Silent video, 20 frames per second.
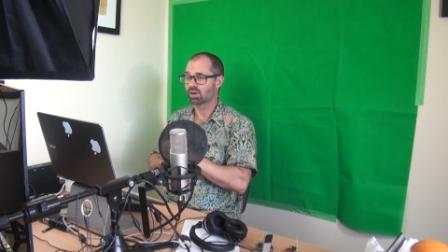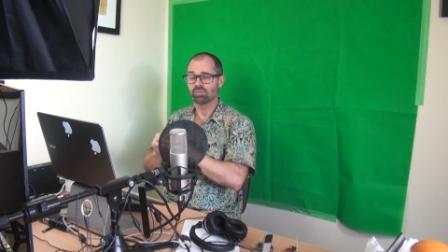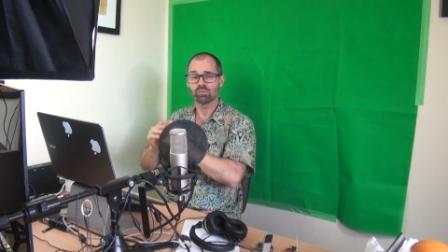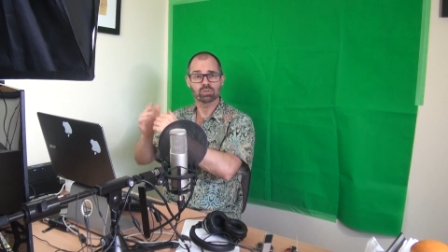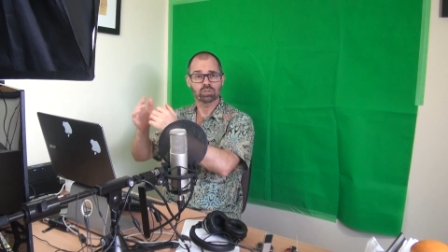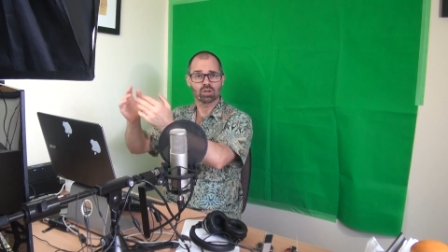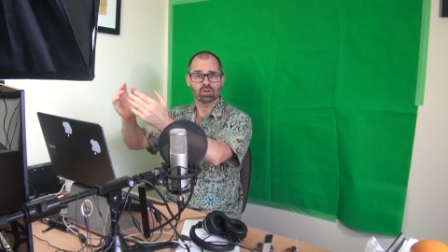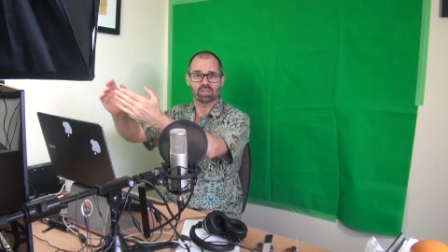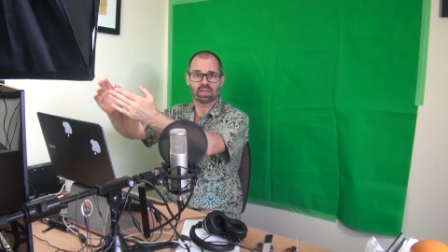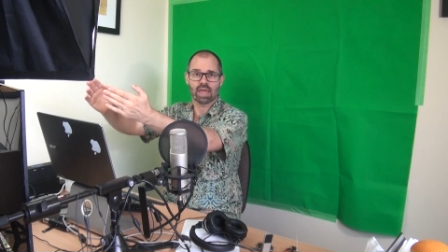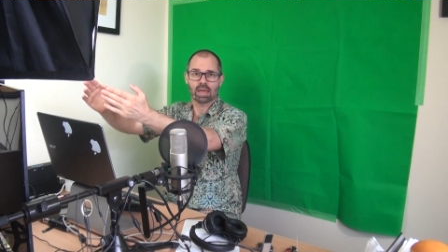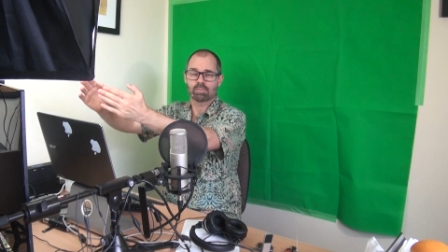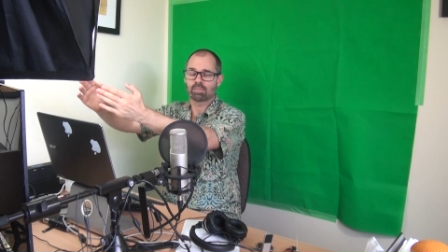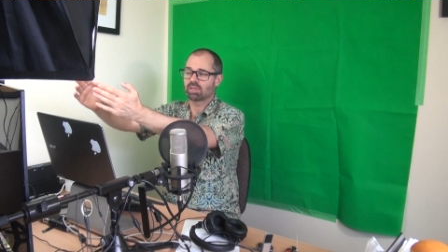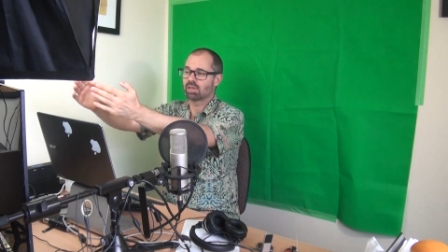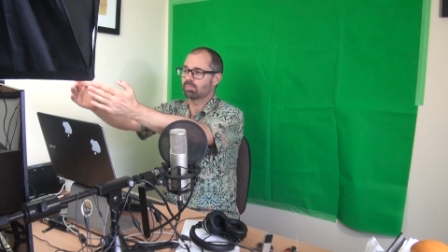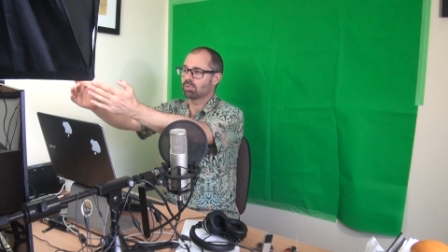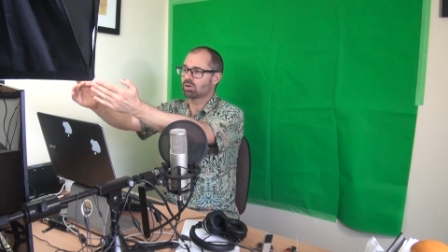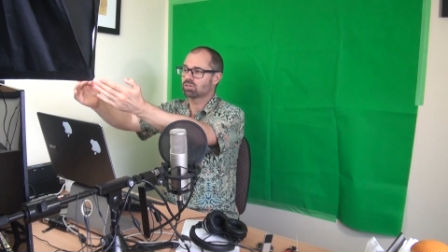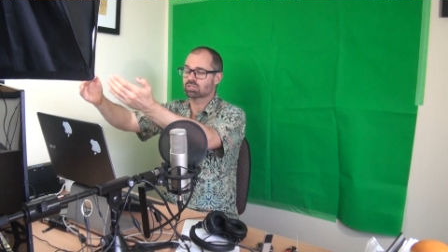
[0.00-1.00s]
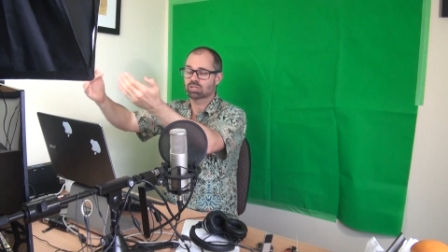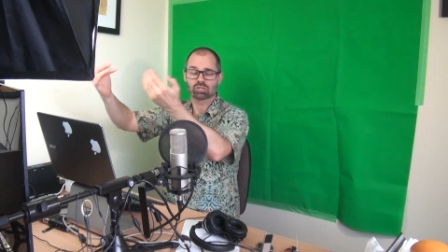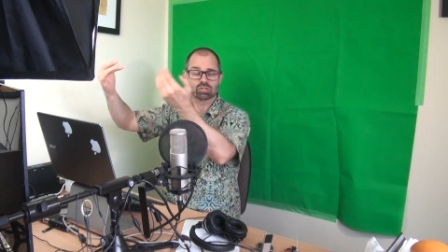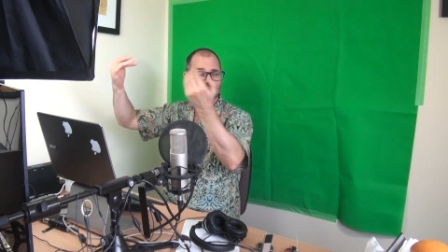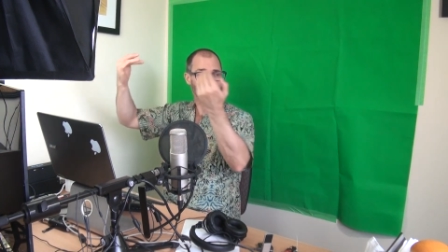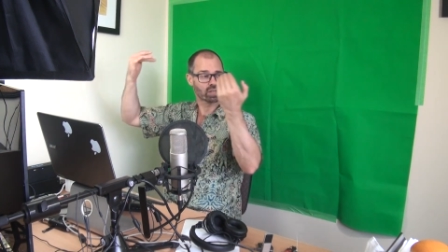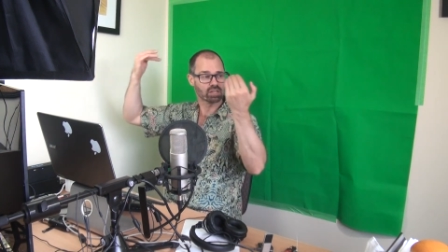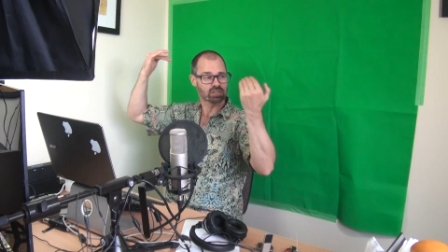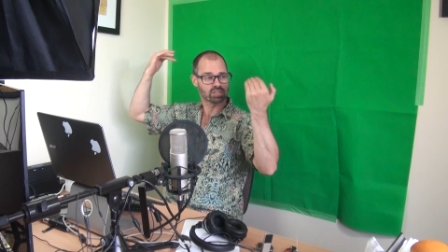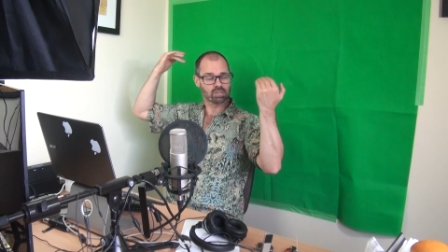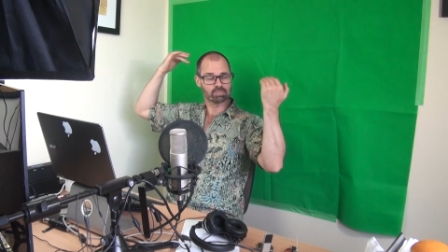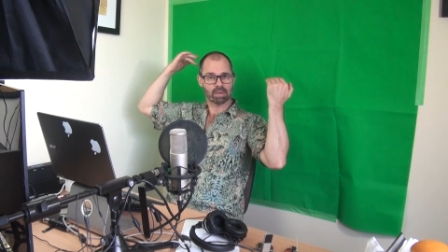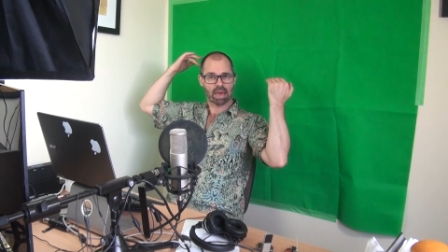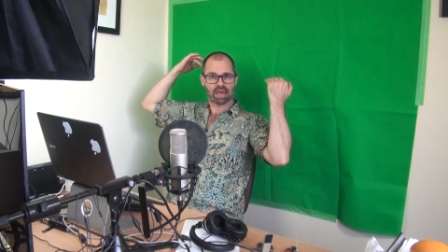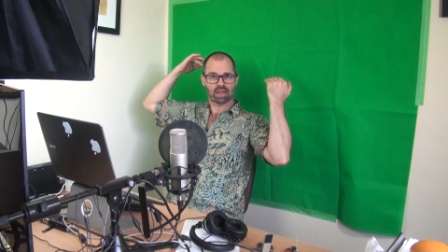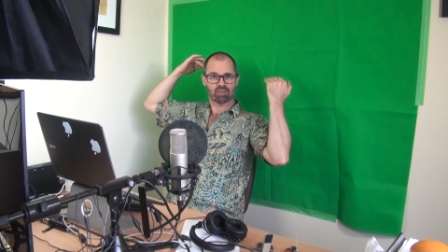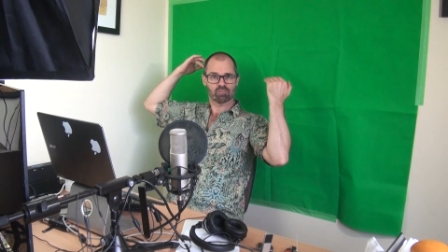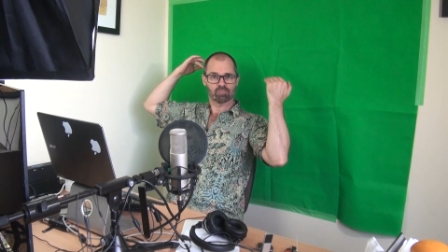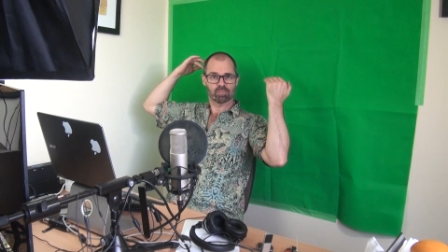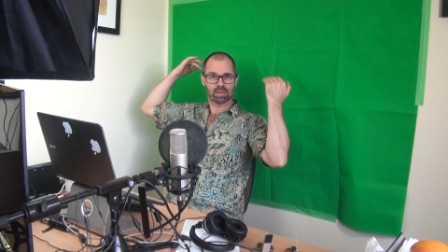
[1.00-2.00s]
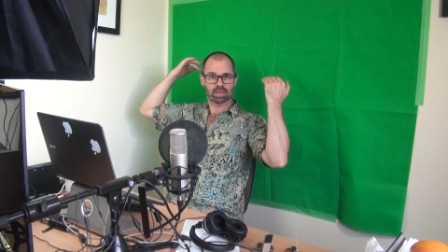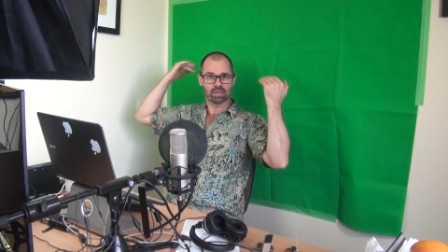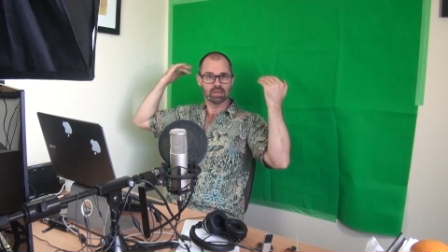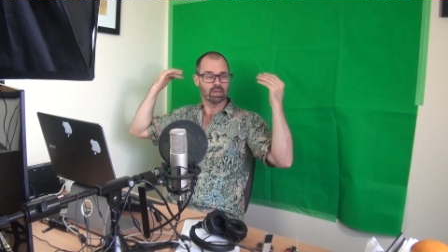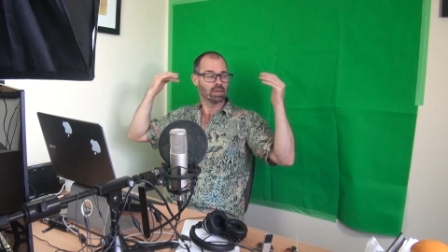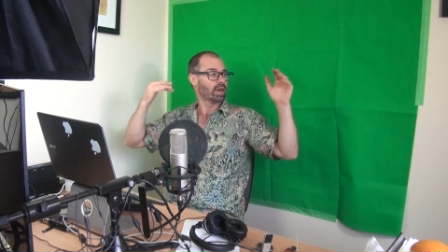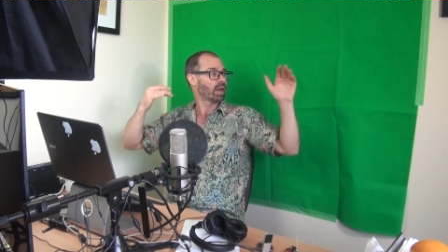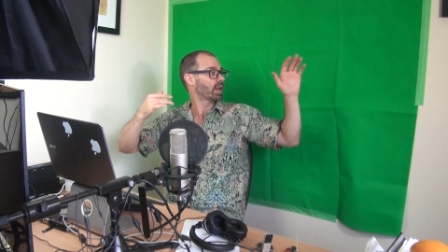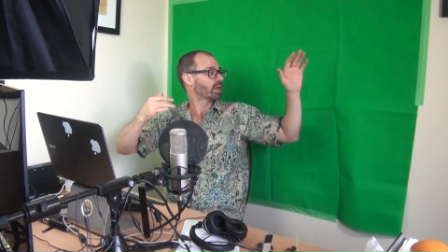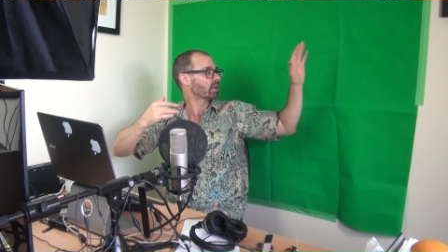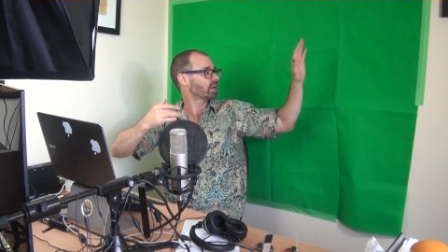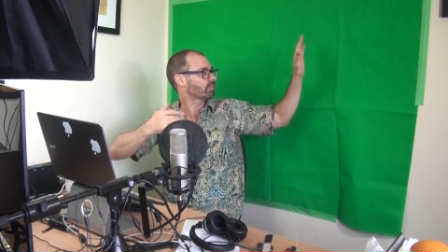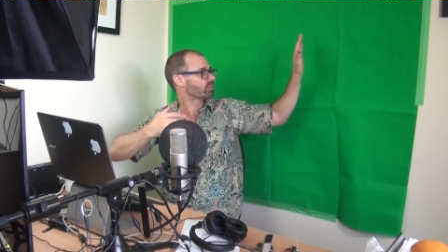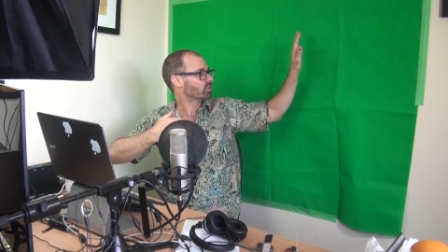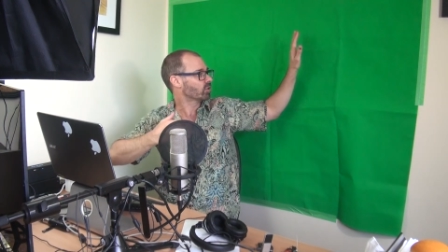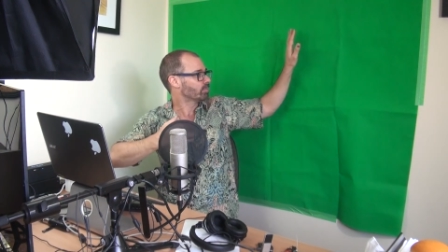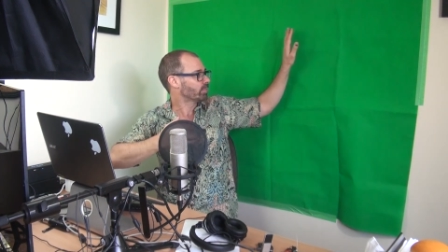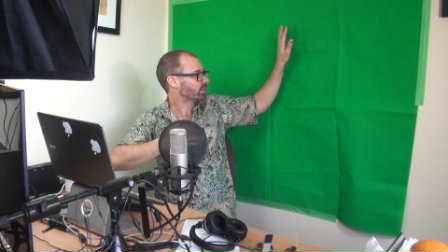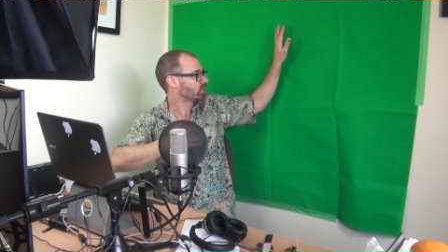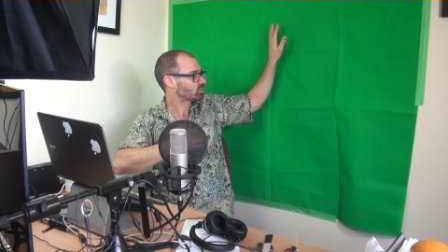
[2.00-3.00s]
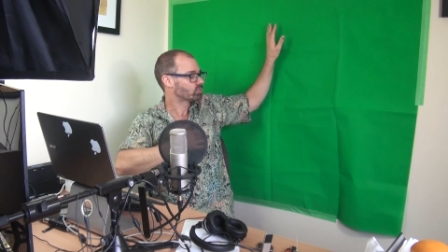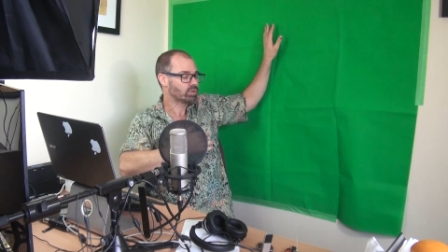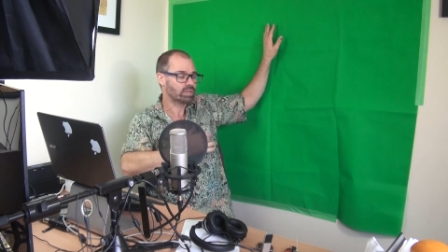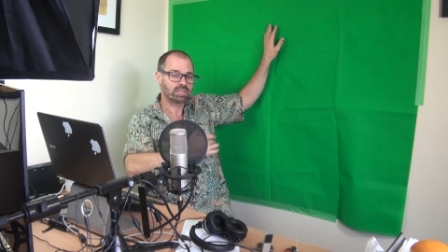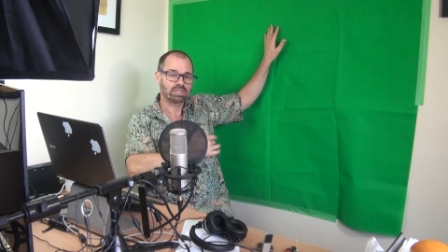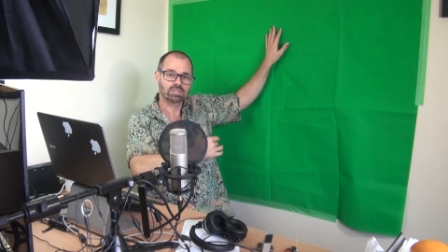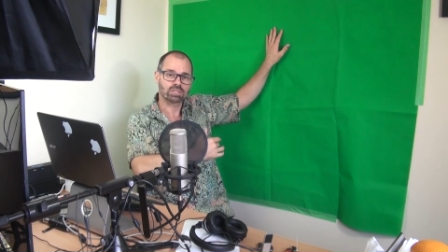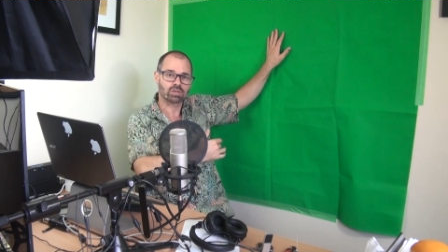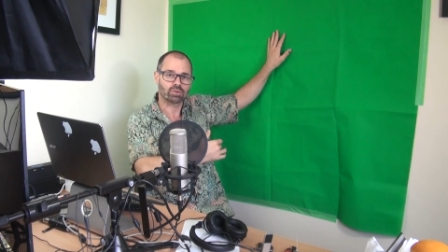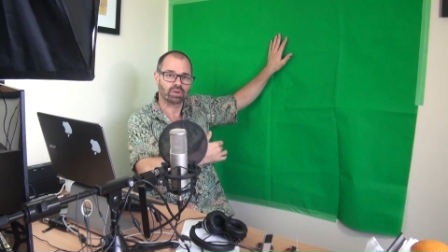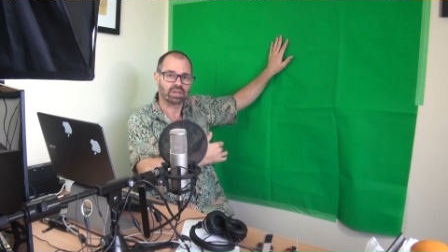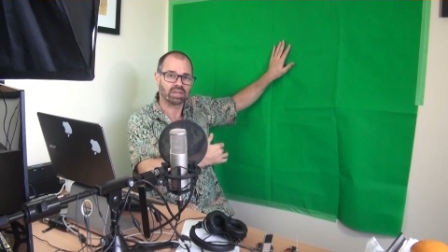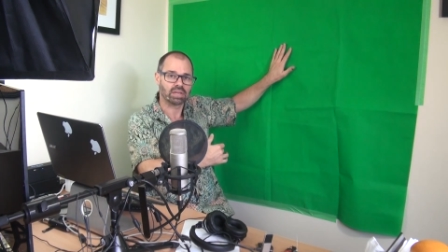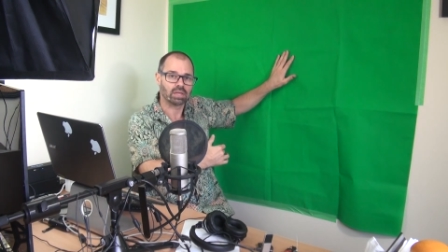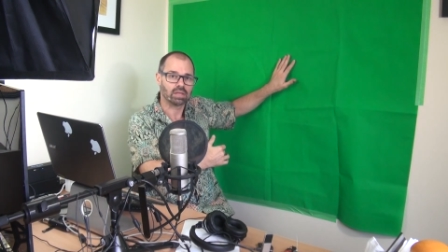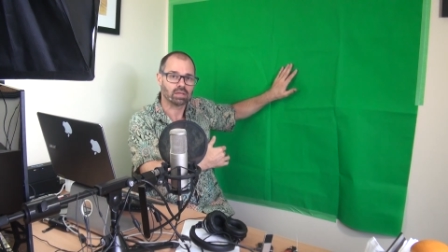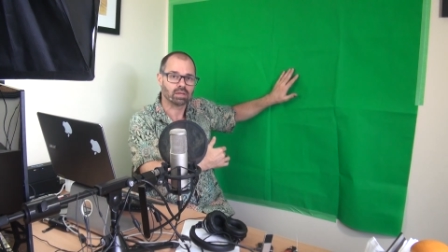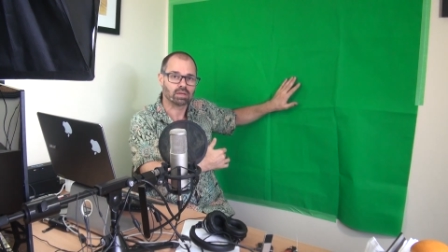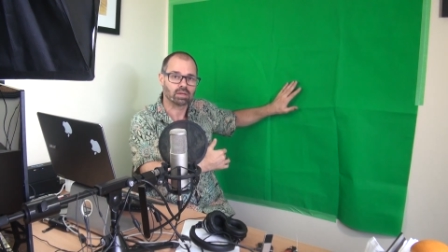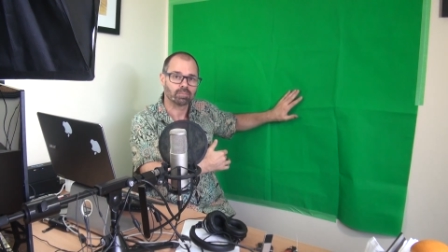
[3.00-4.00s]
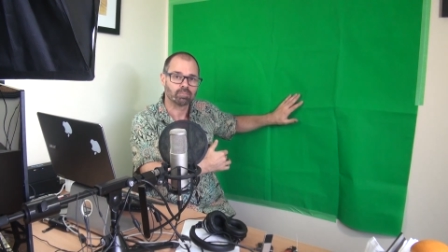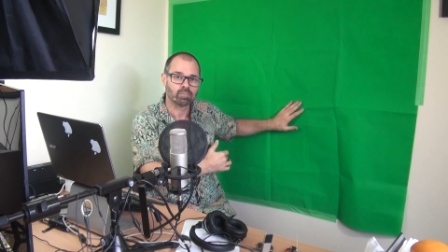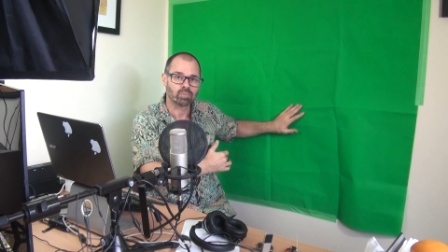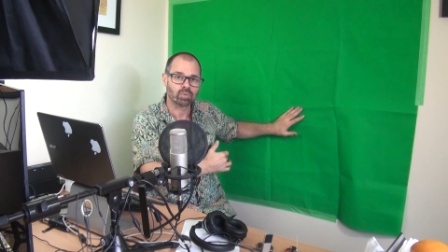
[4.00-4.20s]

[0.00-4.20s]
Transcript: I've also got the camera there because it's looking to the back of me and I've got my green screen here.